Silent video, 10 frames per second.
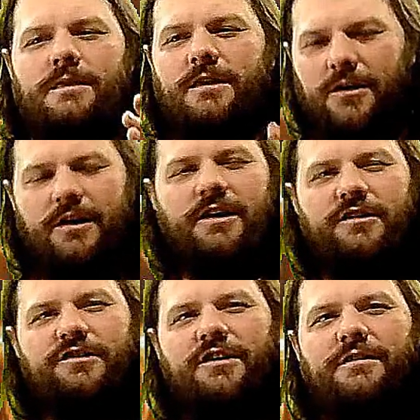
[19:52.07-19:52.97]
"They're
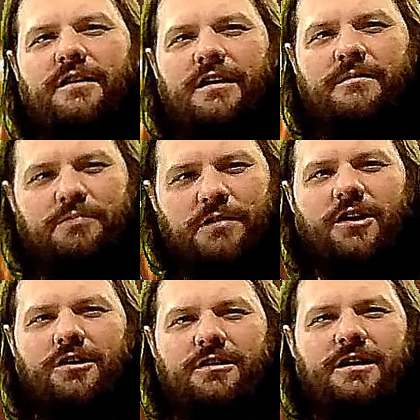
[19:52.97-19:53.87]
innocent and
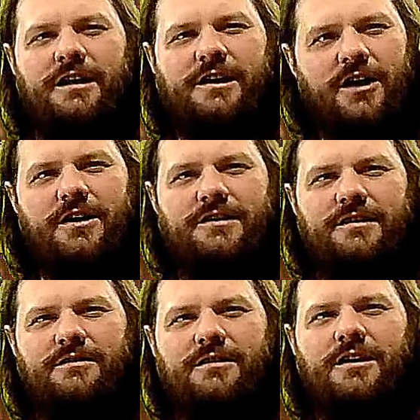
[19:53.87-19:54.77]
pure and good.
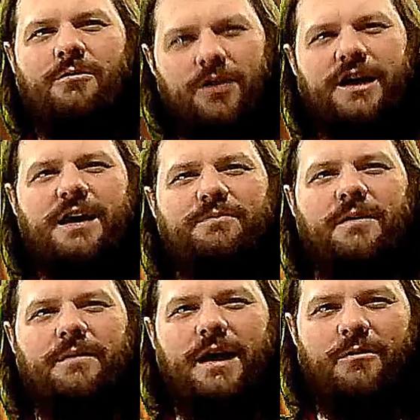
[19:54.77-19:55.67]
I want to keep
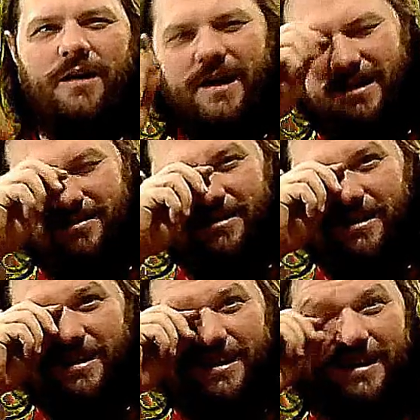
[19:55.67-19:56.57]
them that way."
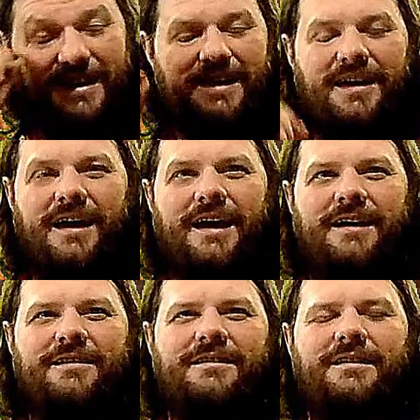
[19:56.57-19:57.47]

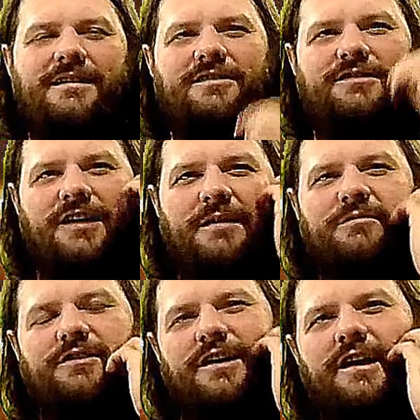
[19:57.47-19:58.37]
And
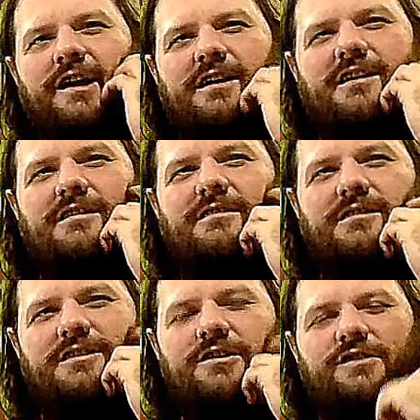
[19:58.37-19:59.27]
Sam's like,
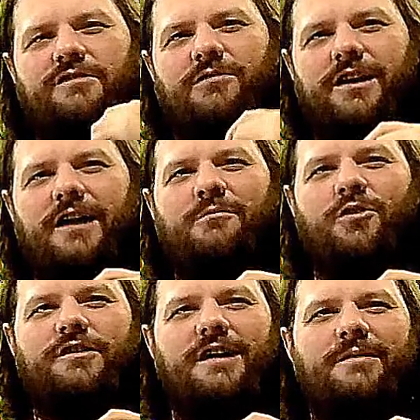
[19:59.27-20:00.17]
"You just want to have
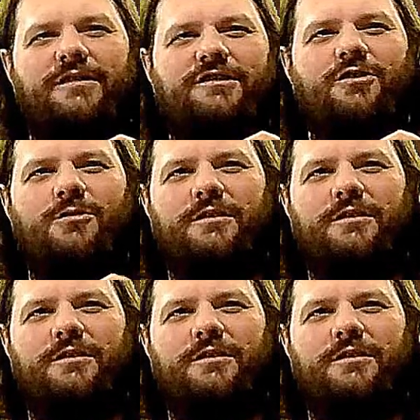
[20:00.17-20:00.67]
more time to score